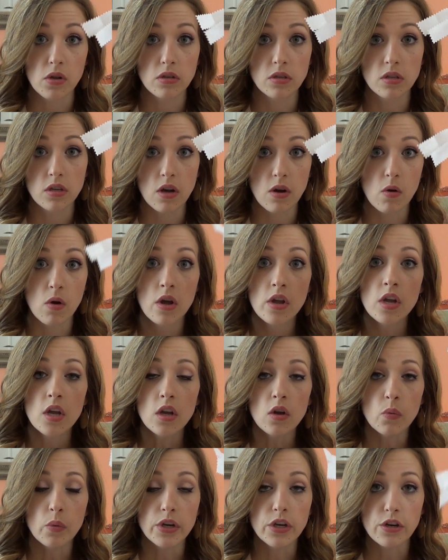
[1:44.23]
So
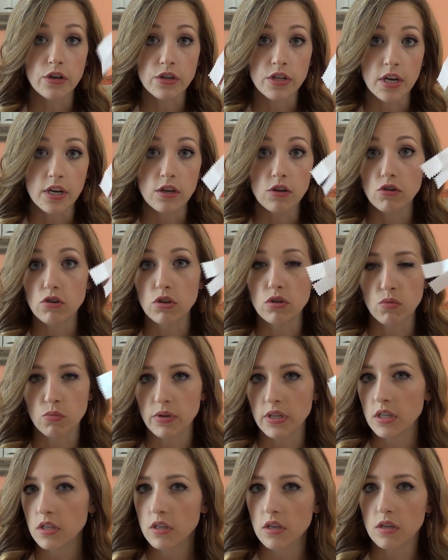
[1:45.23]
when you're done, you just
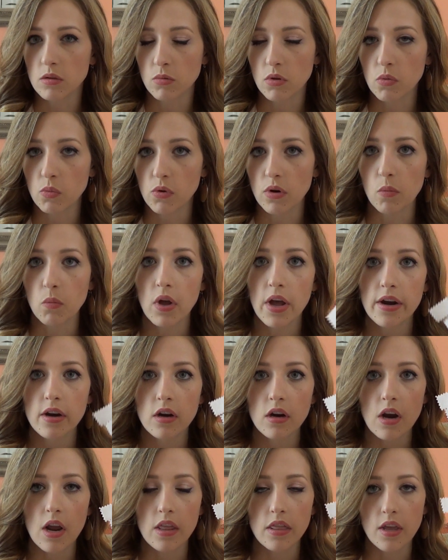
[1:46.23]
rinse these with warm
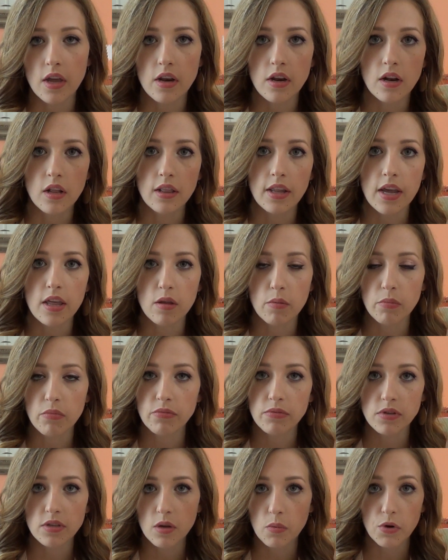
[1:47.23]
water and then lay them
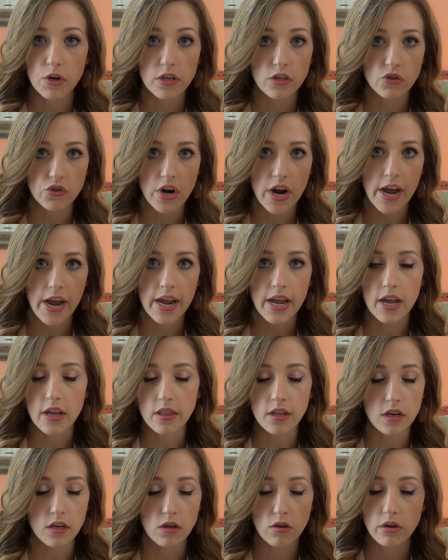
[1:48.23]
somewhere to dry, and
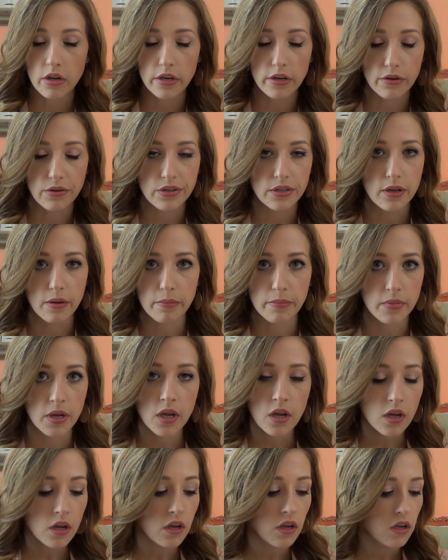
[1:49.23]
then you can use them
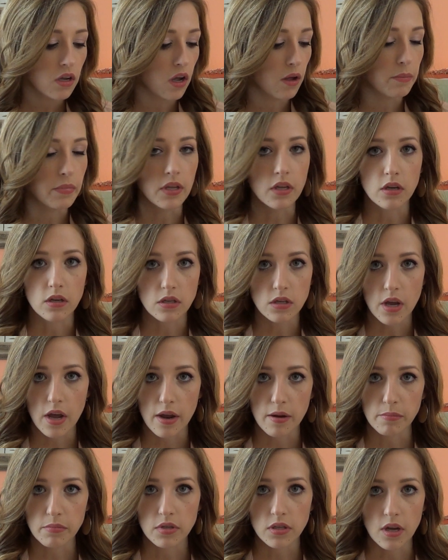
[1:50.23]
a million
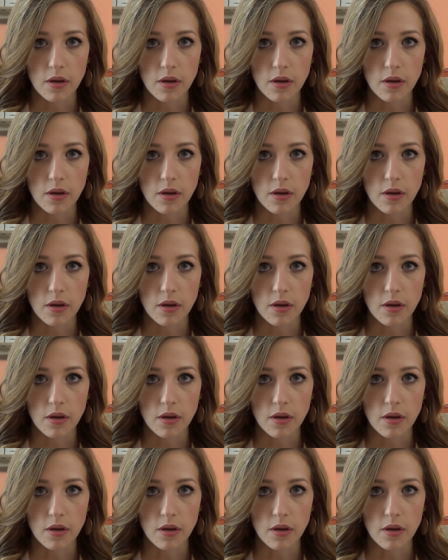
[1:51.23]
times.